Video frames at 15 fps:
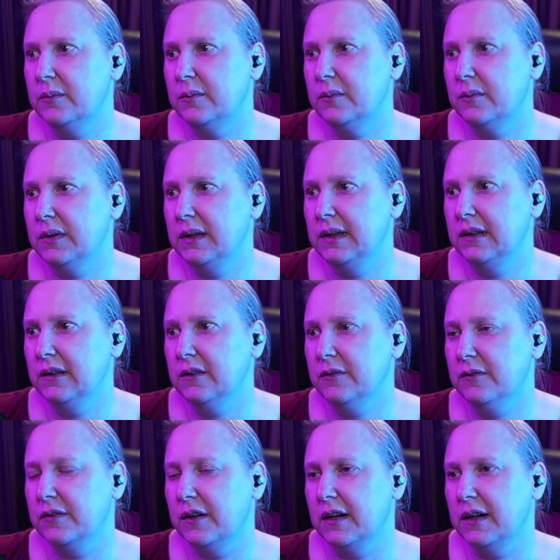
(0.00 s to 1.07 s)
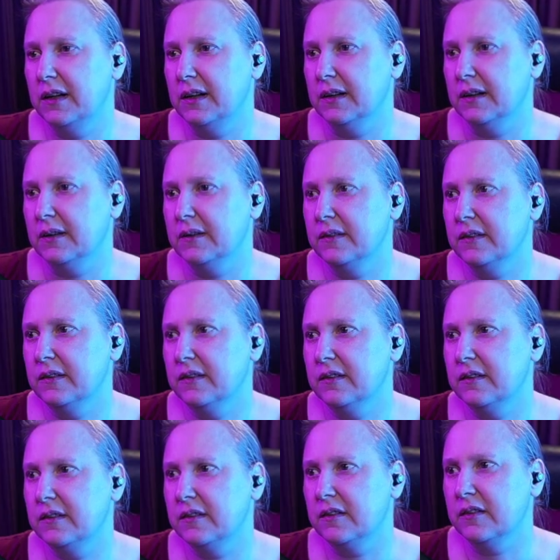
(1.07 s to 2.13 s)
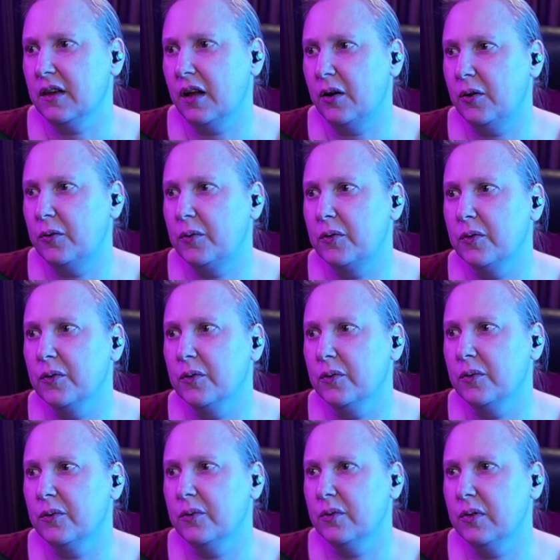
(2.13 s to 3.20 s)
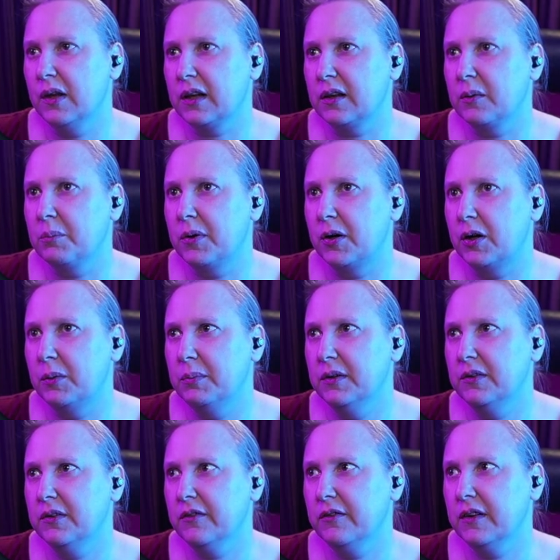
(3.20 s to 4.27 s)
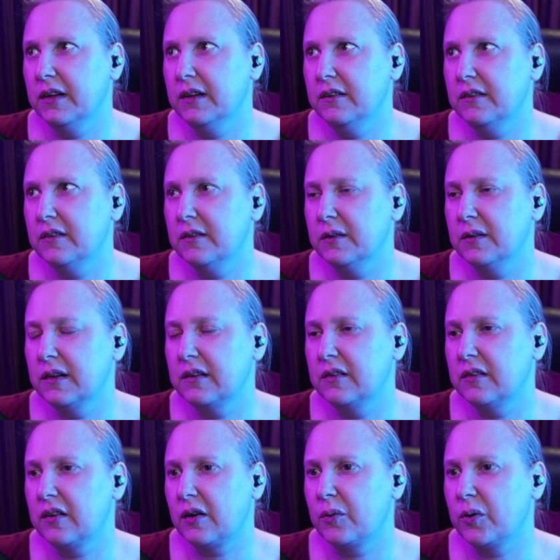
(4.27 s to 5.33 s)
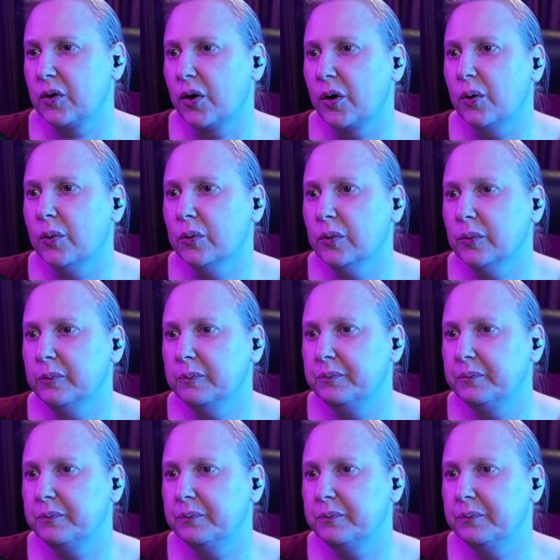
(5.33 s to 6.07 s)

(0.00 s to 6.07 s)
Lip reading: Read the file. This is like the purpose of this. That's our goal.